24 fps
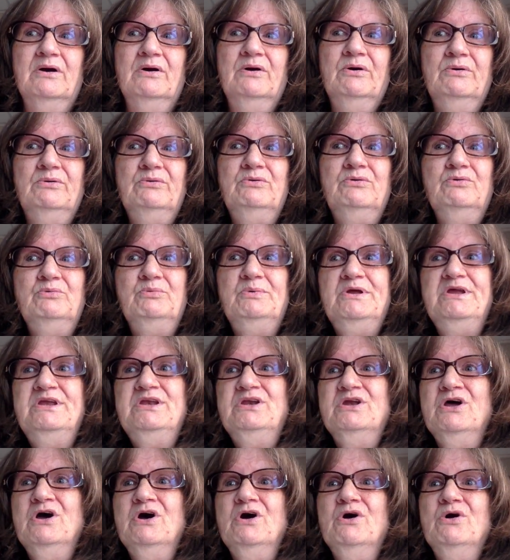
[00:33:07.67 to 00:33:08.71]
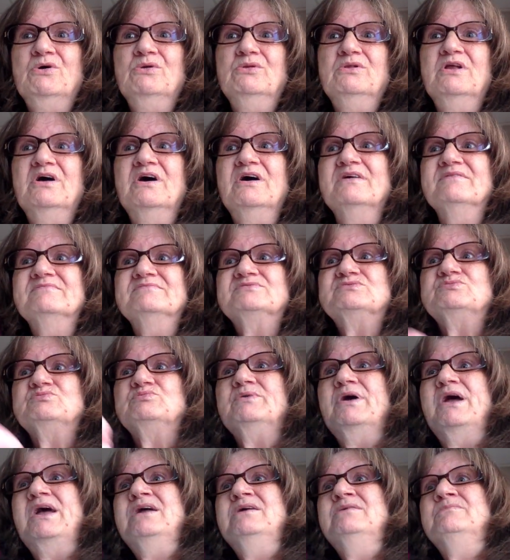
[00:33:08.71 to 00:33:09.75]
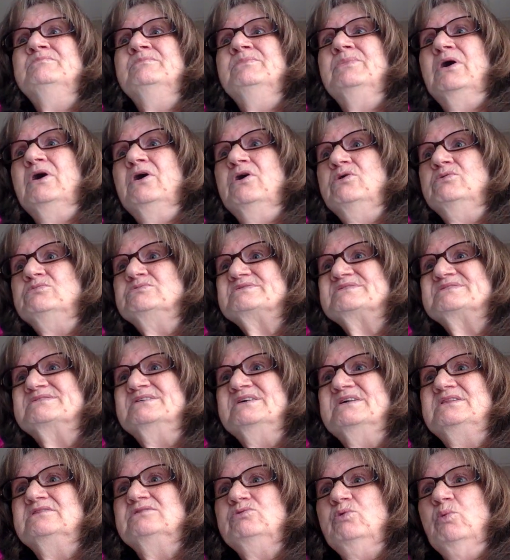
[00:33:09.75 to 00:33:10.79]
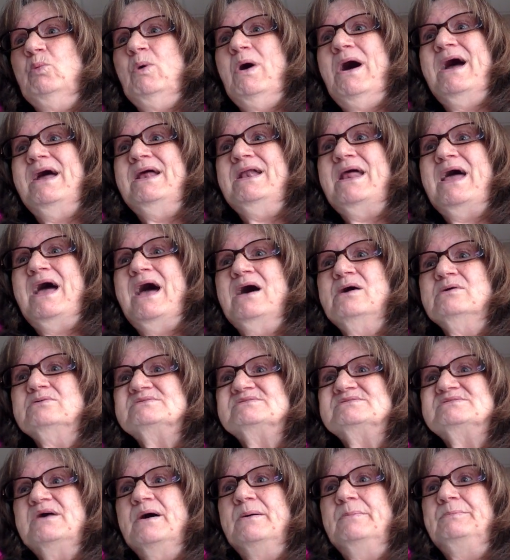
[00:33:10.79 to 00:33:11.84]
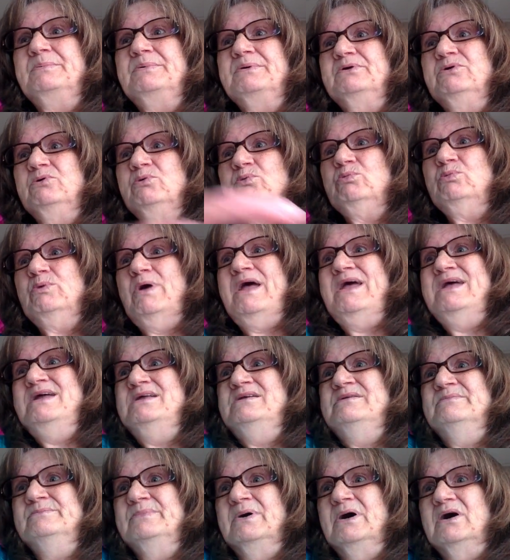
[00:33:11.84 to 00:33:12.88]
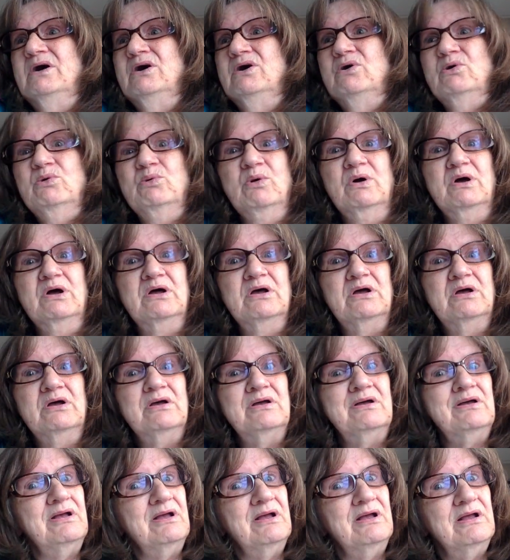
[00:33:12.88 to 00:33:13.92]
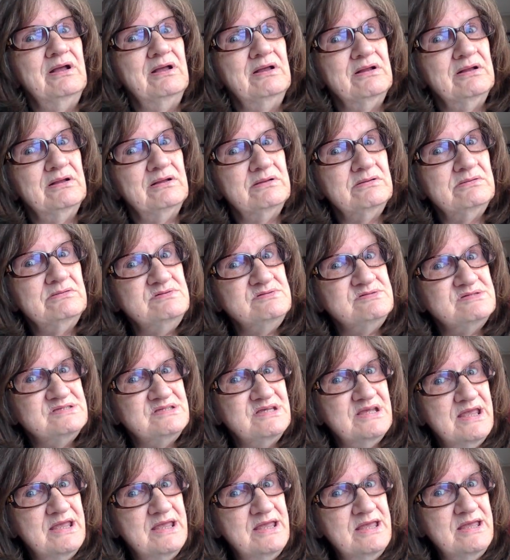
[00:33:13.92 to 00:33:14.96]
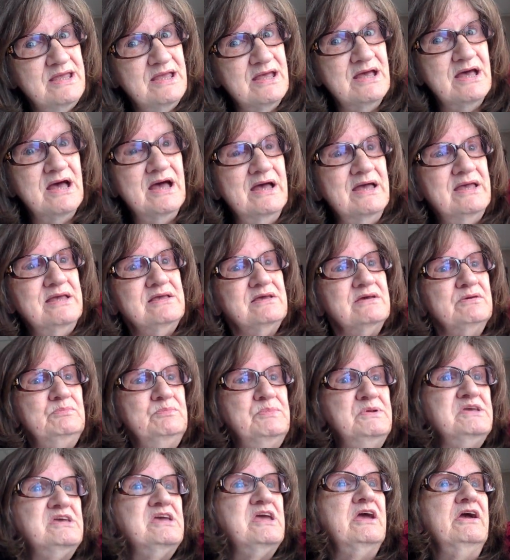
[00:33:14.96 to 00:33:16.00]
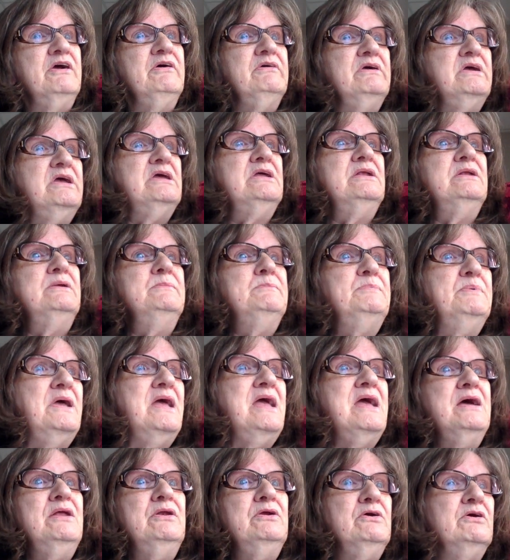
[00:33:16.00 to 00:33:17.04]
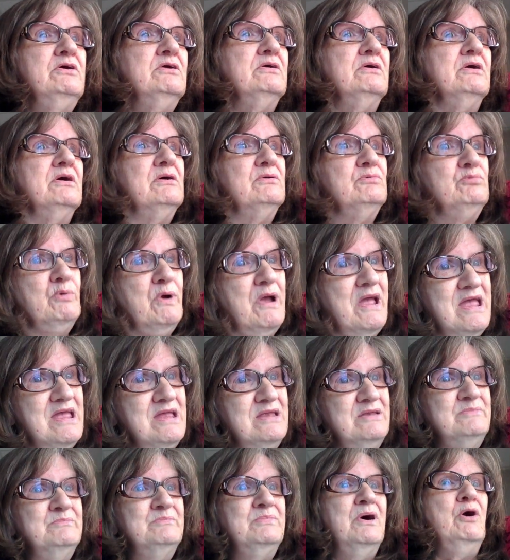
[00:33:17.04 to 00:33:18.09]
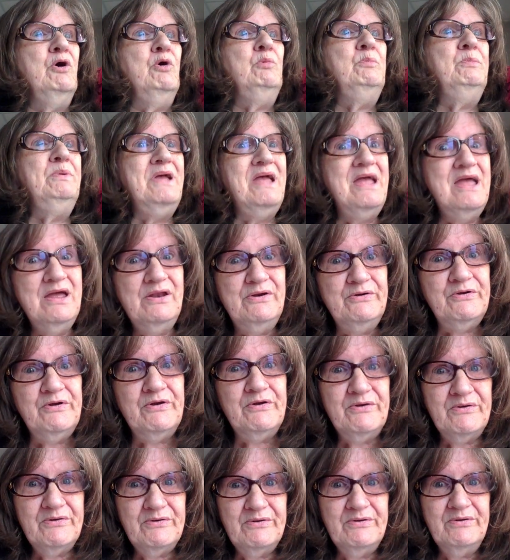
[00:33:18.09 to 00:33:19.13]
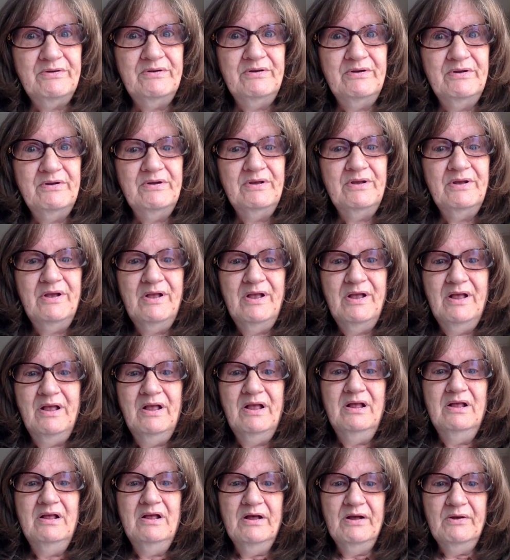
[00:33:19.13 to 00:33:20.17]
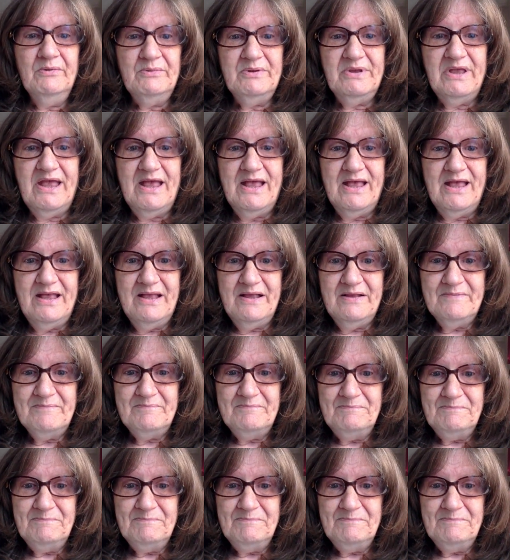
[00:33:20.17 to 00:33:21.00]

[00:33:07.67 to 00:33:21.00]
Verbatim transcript: Who do we know loves rainbows? Lit the White House up in a rainbow. You see? He could be carrying a banner, a rainbow banner. Okay.